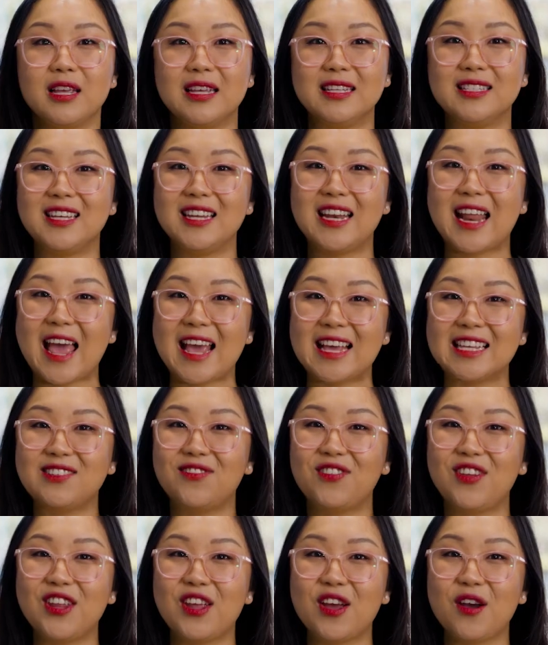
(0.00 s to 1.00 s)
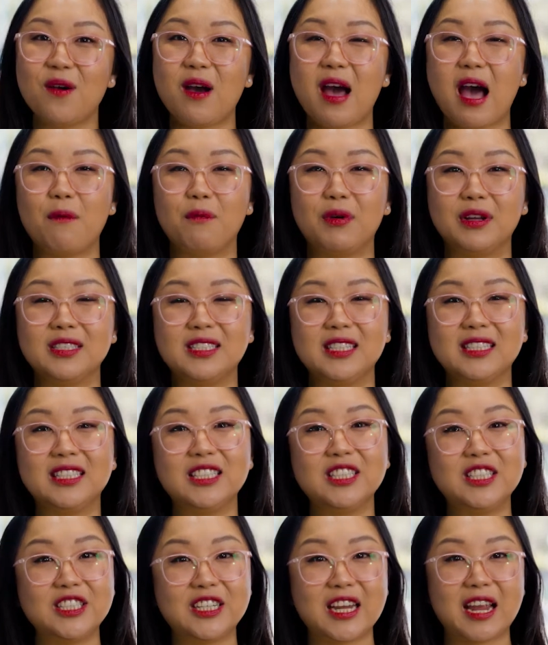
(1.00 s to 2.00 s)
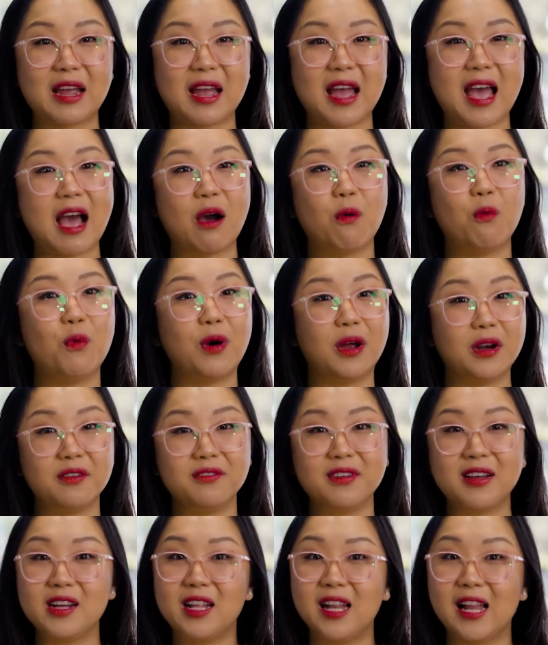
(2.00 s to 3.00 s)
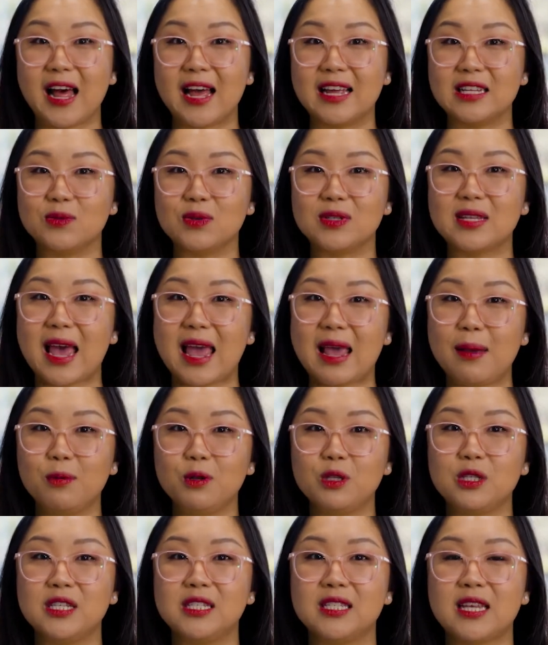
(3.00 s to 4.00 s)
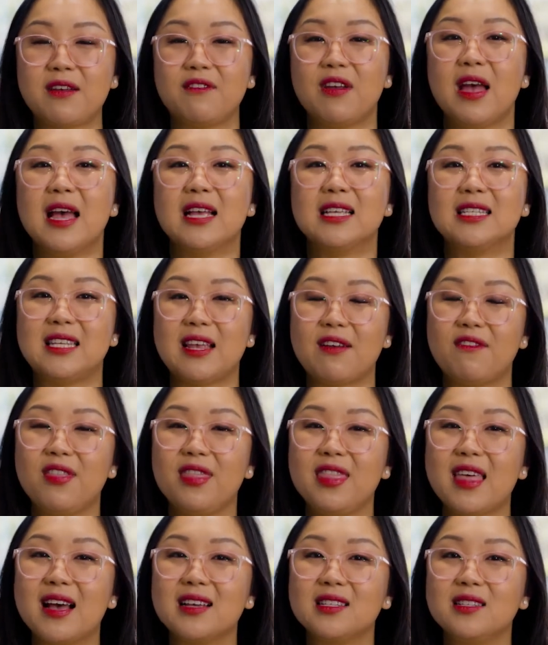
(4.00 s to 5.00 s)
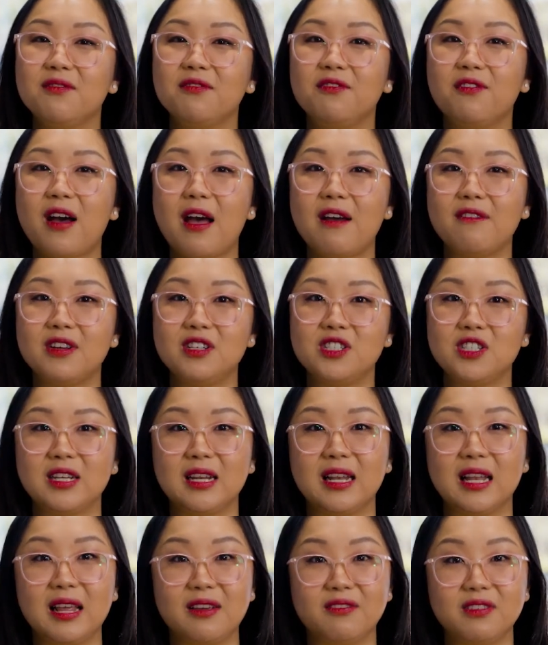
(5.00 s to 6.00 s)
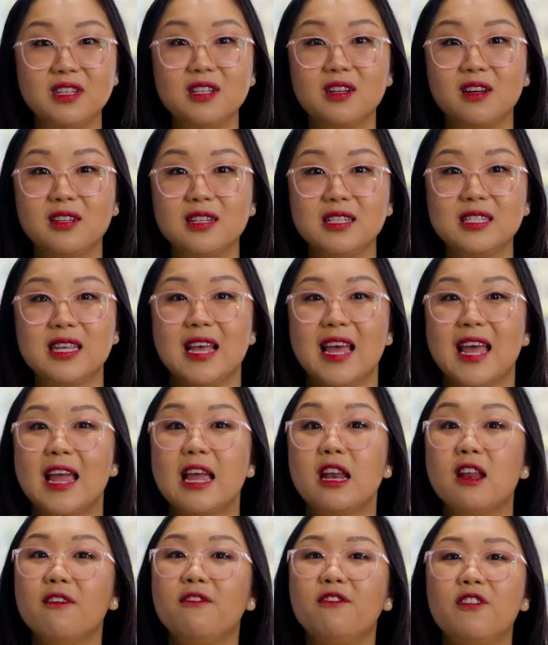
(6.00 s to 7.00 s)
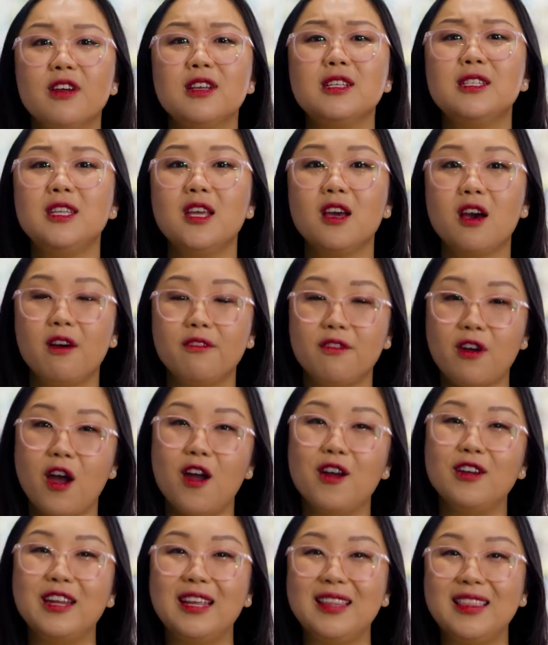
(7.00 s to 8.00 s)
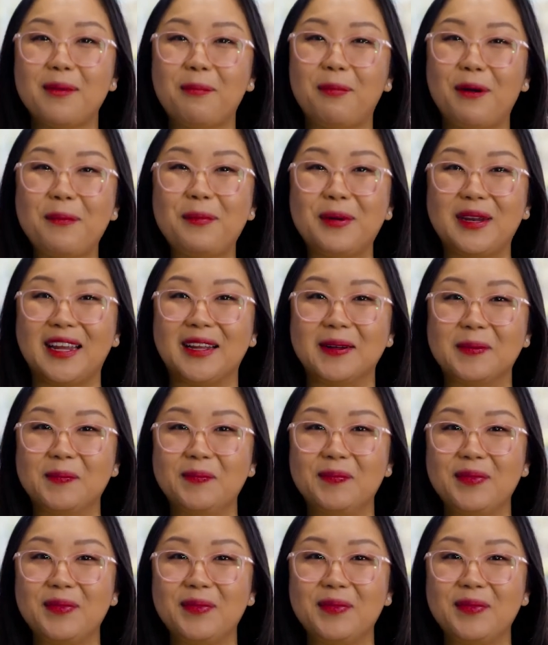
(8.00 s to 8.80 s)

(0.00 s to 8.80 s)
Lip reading: In today's video, I wanted to share how one of our clients was able to save $7,511 in her first year of owning the property.